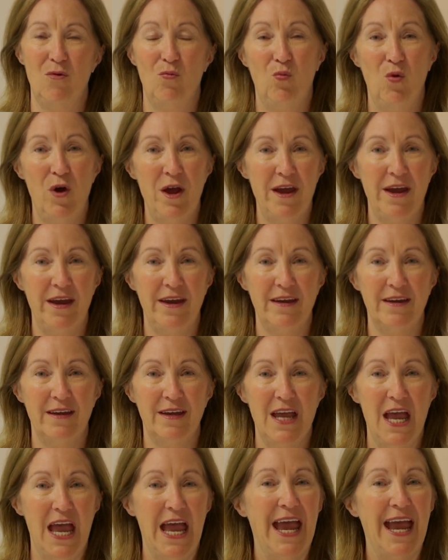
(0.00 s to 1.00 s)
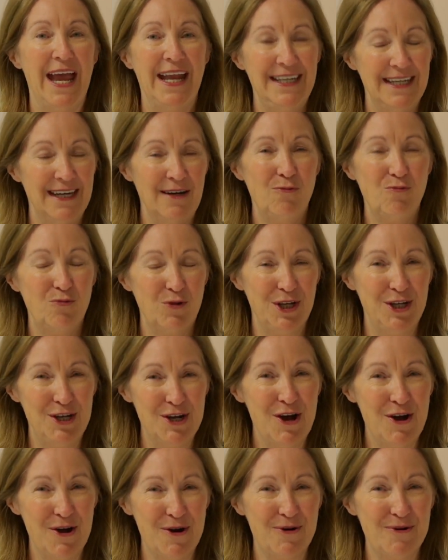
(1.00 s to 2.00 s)
way. And yet we
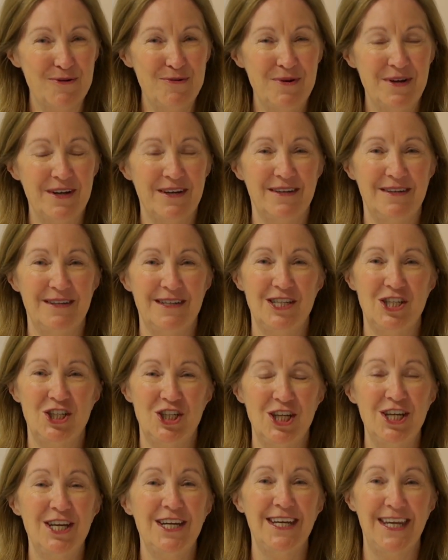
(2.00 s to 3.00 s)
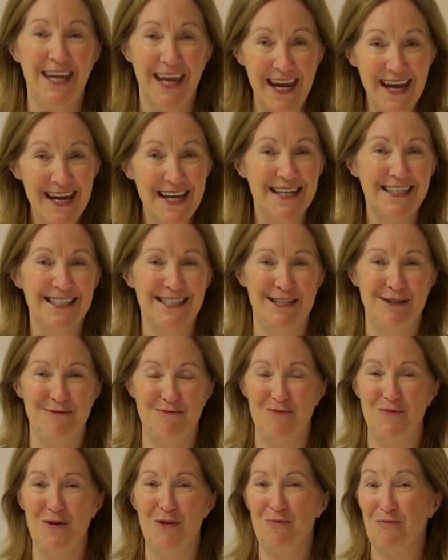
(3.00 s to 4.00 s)
know she engaged
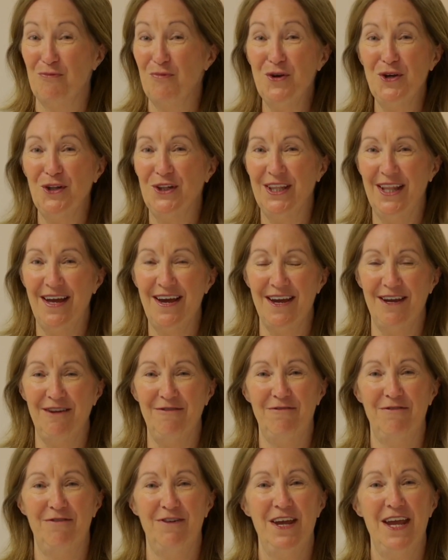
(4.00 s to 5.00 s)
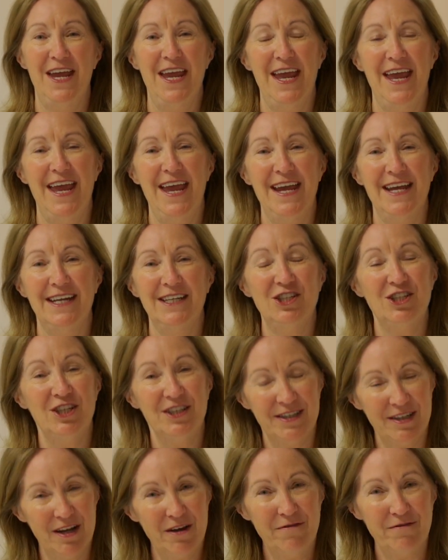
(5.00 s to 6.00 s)
with real life and she
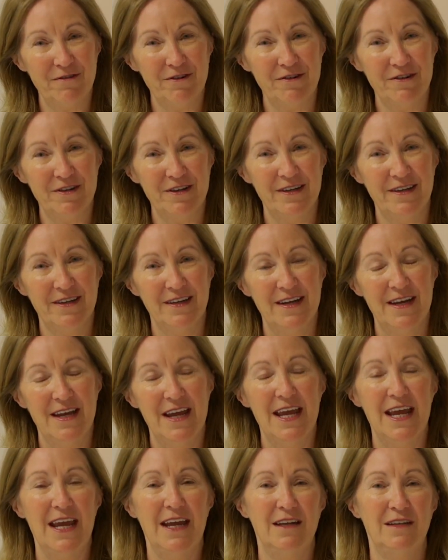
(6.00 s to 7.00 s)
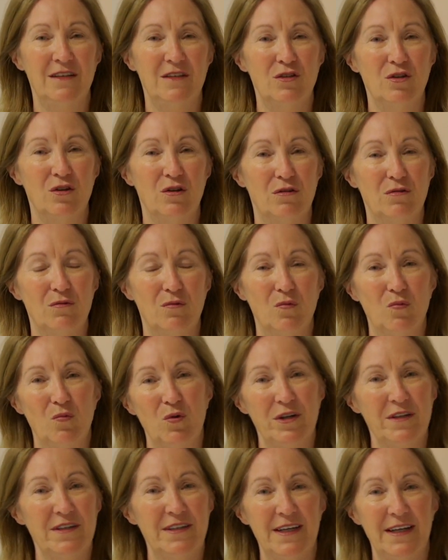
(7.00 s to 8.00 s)
suffered. And so
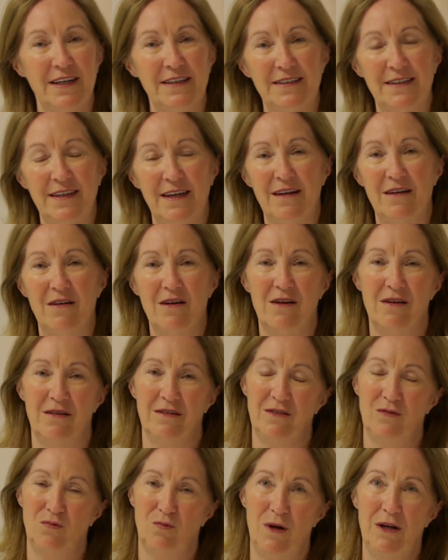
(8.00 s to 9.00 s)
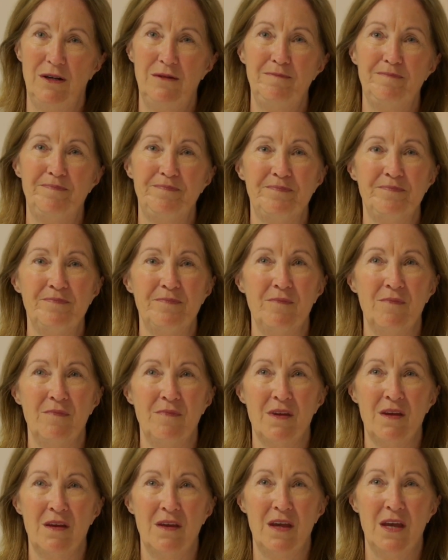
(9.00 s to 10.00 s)
what does that say to us? Well,
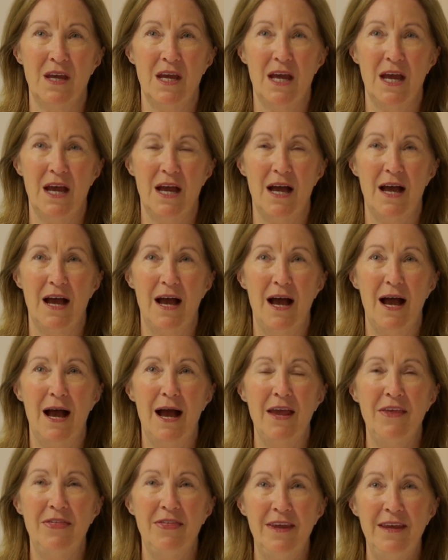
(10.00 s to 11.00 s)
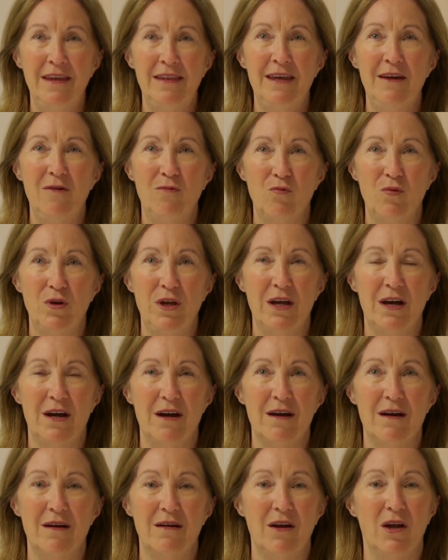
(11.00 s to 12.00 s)
I think that we
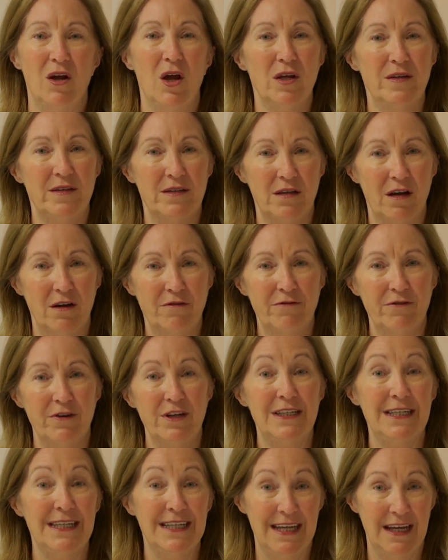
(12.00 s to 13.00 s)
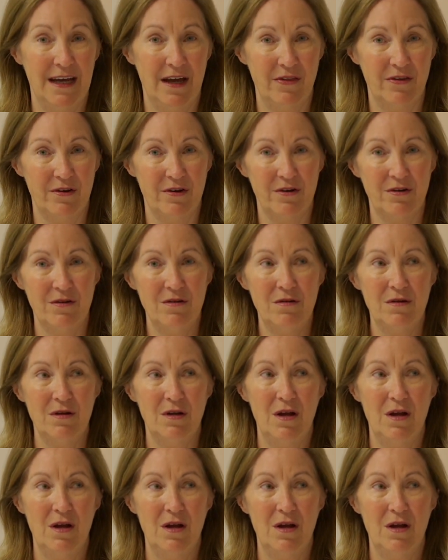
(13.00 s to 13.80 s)
are suffering together